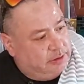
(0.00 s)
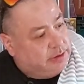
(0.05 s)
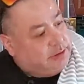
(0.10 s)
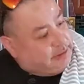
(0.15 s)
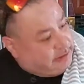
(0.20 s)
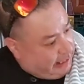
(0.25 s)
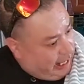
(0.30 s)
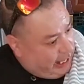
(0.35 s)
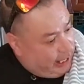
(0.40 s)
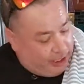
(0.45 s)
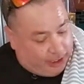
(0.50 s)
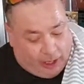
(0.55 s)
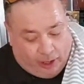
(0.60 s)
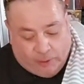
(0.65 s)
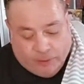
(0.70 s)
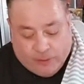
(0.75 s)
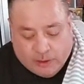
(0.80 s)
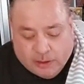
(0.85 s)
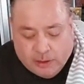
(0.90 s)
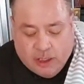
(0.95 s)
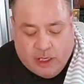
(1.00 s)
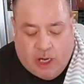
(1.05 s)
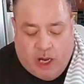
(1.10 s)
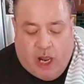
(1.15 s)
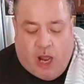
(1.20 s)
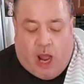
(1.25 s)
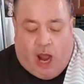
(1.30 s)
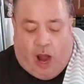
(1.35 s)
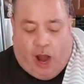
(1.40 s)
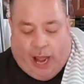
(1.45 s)
There you go. All
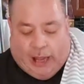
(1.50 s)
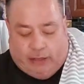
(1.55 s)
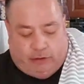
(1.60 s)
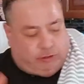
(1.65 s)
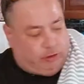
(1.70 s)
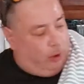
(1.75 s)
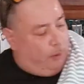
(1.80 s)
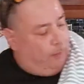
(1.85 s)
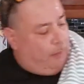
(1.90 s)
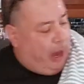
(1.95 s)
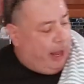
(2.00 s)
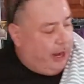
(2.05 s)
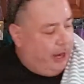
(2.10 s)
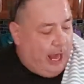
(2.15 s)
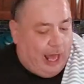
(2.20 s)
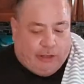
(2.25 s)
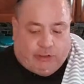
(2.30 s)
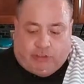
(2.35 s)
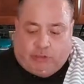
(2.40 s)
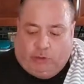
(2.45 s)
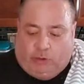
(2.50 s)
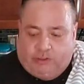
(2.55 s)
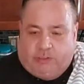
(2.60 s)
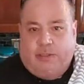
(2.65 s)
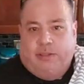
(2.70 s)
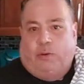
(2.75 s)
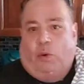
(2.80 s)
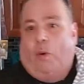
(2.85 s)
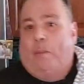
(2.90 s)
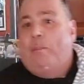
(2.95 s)
right, so marinade sauce,
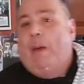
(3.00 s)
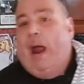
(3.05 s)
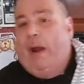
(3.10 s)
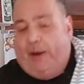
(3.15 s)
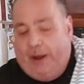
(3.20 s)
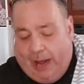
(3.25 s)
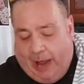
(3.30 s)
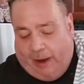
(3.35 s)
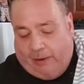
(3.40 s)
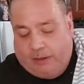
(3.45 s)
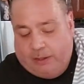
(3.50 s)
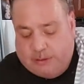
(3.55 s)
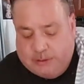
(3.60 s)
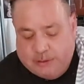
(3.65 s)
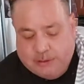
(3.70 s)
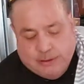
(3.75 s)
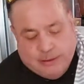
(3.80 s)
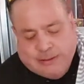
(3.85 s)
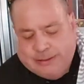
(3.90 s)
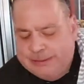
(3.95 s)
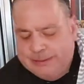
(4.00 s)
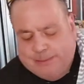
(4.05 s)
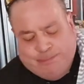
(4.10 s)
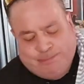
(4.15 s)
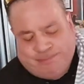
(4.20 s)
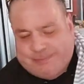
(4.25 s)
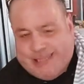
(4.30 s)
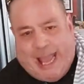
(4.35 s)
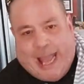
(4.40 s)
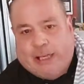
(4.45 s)
or marinara.
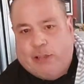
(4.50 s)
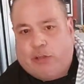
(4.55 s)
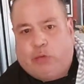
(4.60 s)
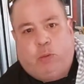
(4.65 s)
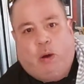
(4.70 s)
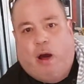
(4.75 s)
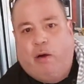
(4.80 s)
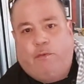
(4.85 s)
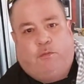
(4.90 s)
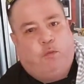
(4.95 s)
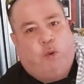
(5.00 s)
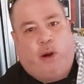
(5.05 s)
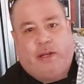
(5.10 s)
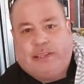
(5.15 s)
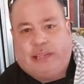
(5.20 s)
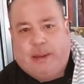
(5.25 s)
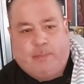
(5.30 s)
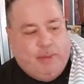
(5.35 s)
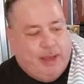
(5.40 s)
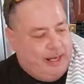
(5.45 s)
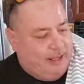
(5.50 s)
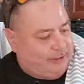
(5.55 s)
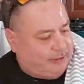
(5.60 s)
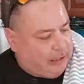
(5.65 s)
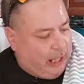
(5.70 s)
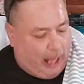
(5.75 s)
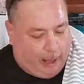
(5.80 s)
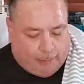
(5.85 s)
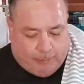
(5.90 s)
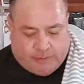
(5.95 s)
10, 12, 14 minutes
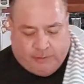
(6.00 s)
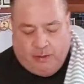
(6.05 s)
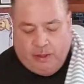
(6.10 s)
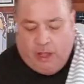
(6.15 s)
tops.